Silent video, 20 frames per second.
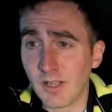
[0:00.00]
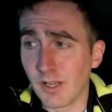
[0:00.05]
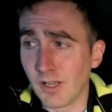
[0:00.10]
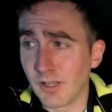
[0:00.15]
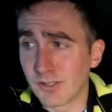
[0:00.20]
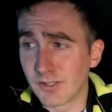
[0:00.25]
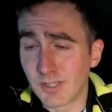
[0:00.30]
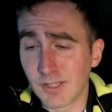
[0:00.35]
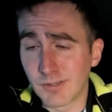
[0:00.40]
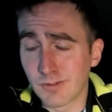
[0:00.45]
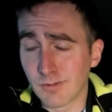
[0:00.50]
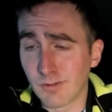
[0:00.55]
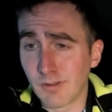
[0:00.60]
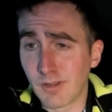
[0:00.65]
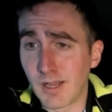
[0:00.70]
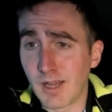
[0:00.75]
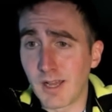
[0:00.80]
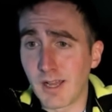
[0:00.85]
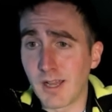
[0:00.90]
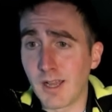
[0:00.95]
a central
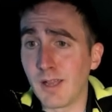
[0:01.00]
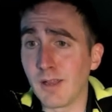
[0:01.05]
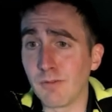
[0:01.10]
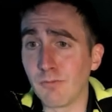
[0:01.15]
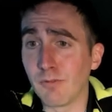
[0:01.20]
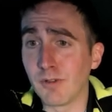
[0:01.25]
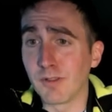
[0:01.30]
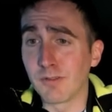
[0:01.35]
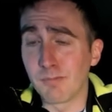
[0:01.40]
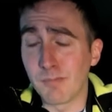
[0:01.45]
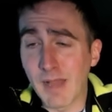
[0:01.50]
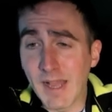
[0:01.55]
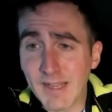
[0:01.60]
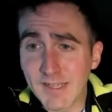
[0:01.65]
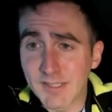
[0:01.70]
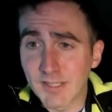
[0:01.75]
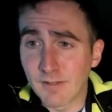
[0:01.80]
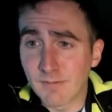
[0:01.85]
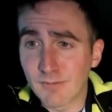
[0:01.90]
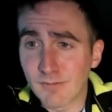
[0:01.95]
line with
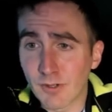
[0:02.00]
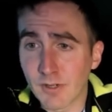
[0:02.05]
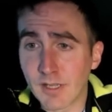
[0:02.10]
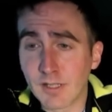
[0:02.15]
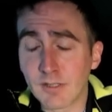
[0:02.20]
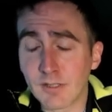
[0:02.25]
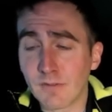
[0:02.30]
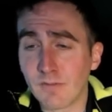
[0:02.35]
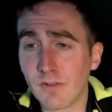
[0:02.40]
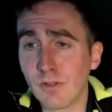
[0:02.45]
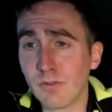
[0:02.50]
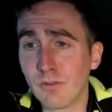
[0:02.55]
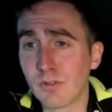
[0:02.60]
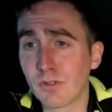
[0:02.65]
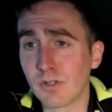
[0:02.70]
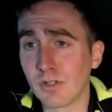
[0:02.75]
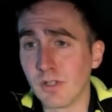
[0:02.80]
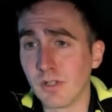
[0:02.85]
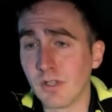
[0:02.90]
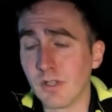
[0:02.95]
massive
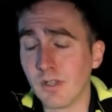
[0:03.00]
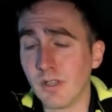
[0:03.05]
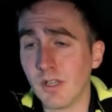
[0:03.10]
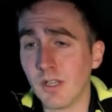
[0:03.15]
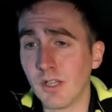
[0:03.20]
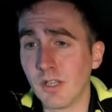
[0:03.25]
transfusion